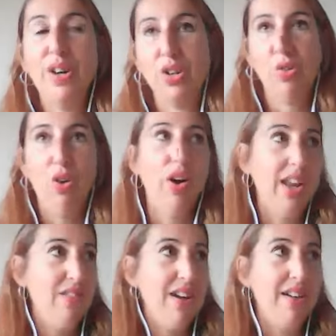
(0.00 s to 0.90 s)
You're
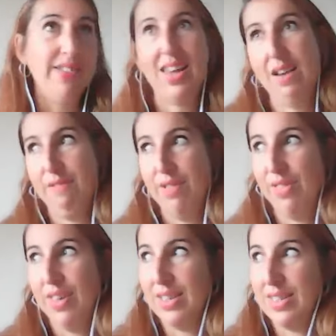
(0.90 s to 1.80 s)
looking around,
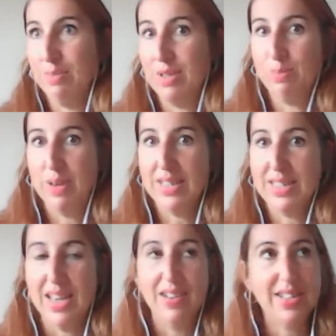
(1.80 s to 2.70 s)
everything is so much
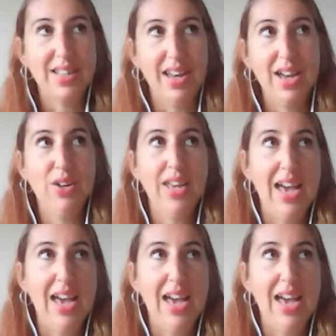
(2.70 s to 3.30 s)
better. It's like, yes.